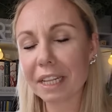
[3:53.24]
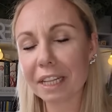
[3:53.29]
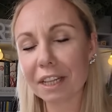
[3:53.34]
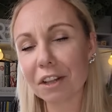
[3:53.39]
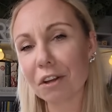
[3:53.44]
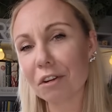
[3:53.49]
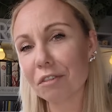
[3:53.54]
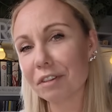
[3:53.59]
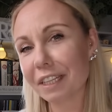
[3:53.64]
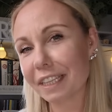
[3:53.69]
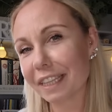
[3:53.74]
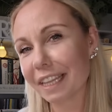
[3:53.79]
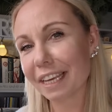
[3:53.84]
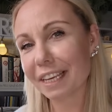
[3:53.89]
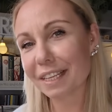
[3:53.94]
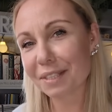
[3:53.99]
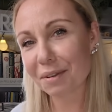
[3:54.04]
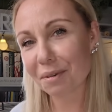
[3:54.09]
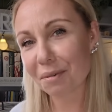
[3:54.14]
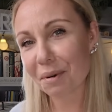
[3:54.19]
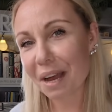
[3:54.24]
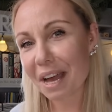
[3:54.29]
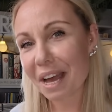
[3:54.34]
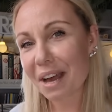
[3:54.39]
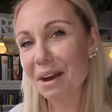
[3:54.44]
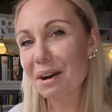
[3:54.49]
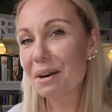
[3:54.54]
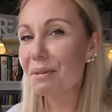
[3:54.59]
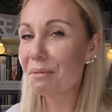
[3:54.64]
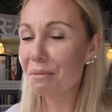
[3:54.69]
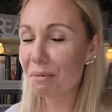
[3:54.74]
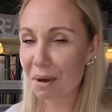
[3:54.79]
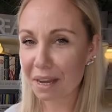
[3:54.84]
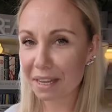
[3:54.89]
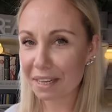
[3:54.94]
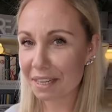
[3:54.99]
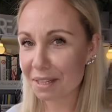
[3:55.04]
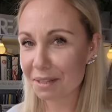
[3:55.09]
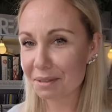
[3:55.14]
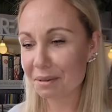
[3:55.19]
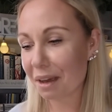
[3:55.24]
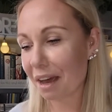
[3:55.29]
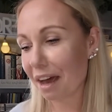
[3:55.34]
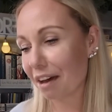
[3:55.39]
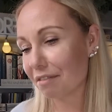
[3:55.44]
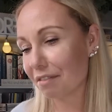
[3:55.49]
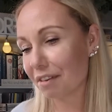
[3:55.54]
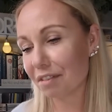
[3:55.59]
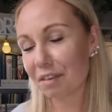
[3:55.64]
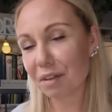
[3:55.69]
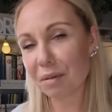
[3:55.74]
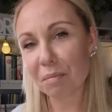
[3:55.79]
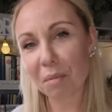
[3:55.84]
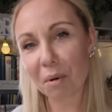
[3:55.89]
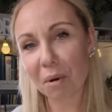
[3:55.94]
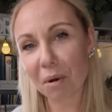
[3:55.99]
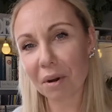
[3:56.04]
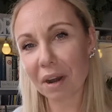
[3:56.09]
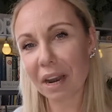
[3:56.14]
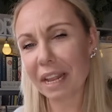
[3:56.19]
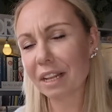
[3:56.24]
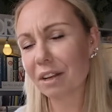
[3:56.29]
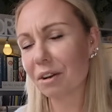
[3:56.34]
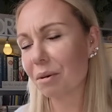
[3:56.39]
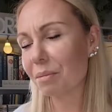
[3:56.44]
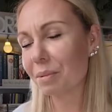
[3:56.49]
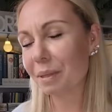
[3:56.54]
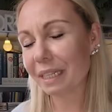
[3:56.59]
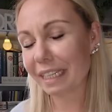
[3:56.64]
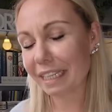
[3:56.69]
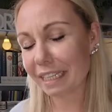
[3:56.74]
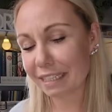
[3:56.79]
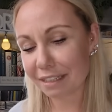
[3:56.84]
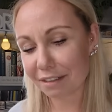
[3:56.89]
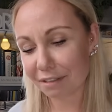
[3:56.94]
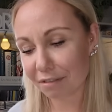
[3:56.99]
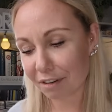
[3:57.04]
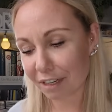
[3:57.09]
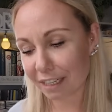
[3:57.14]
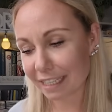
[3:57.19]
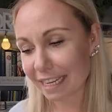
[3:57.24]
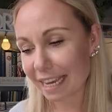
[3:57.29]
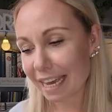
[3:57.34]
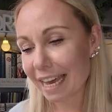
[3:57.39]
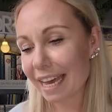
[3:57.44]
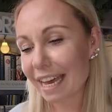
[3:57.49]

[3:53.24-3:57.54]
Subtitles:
and lovely thing, so why not to have even more and completely different.